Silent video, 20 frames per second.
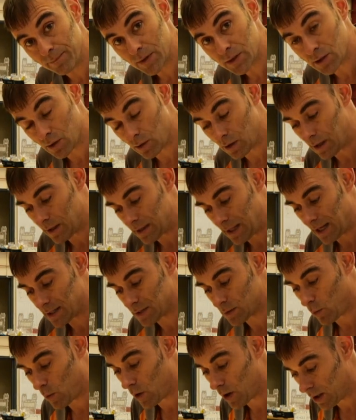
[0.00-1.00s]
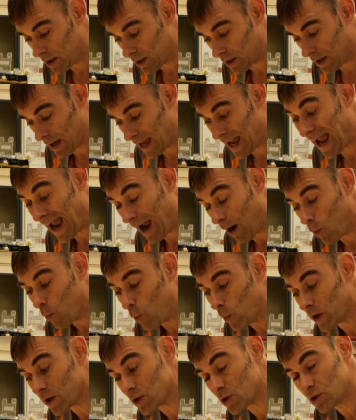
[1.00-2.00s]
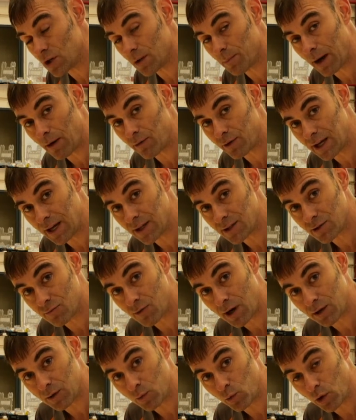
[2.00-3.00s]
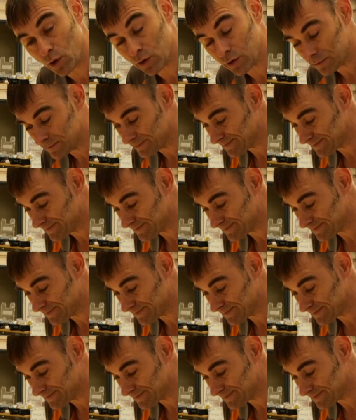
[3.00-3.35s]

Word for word: So that that's why and how we can ship out kits around the world.